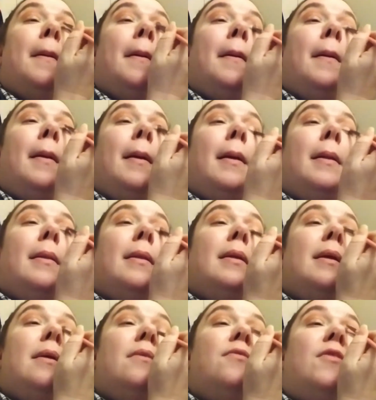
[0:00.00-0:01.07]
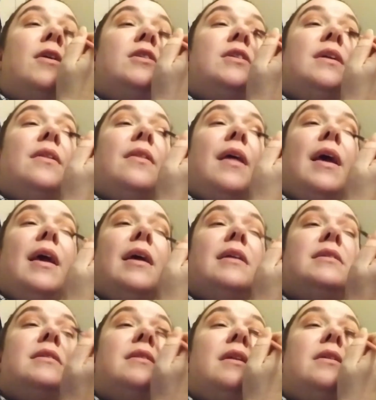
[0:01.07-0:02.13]
And an unfortunate thing
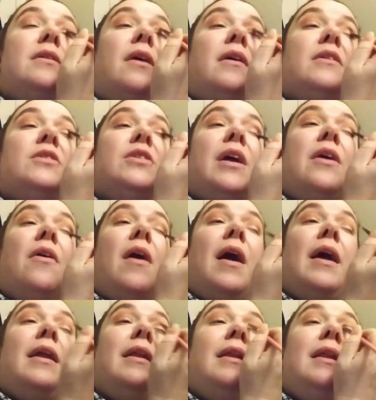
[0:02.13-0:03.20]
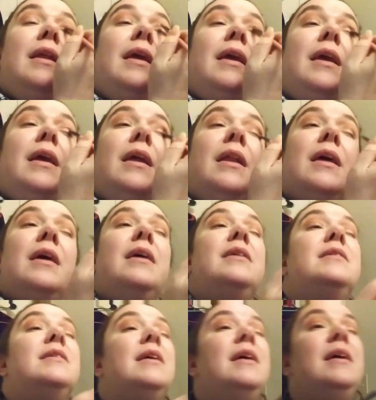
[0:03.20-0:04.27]
is the dark shadow I need
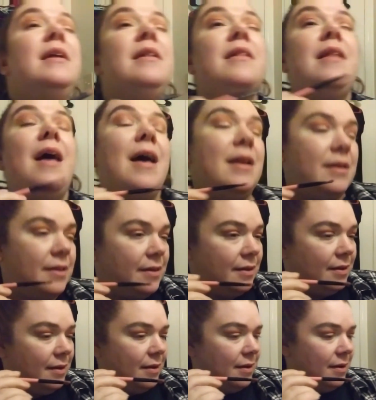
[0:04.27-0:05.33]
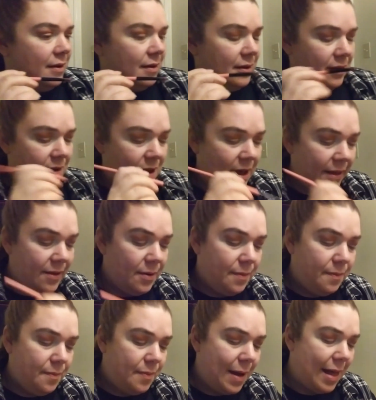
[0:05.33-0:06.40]
is in that other
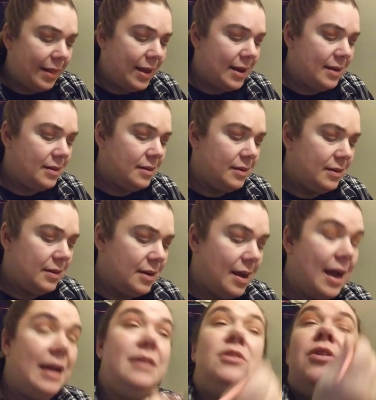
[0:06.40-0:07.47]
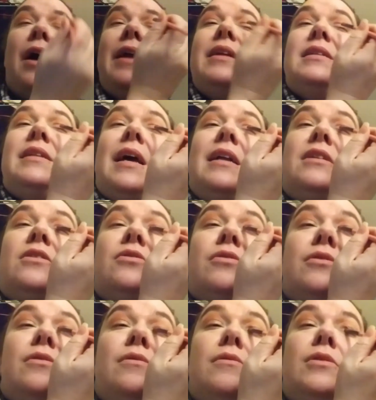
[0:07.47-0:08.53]
palette. I try to stay
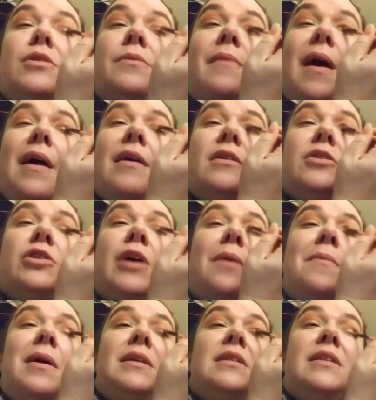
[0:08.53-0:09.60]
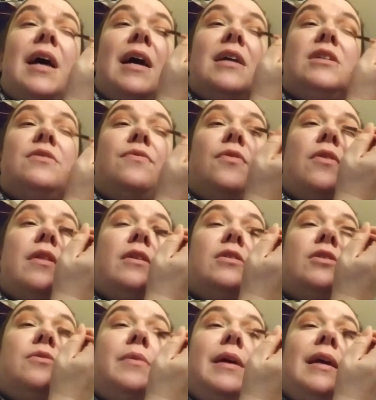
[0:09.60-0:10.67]
true to my Shop My Stash for the
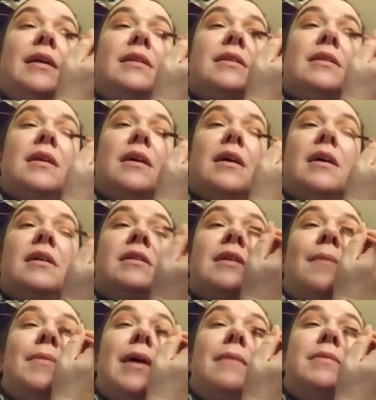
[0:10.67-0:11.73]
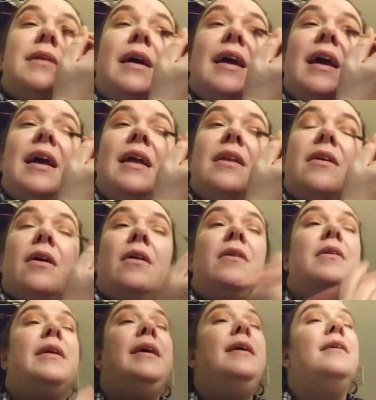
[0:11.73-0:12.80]
2 weeks. Sometimes I end
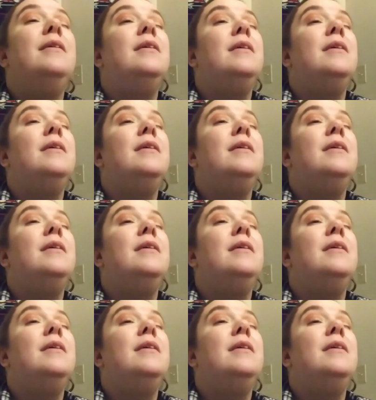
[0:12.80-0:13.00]
early,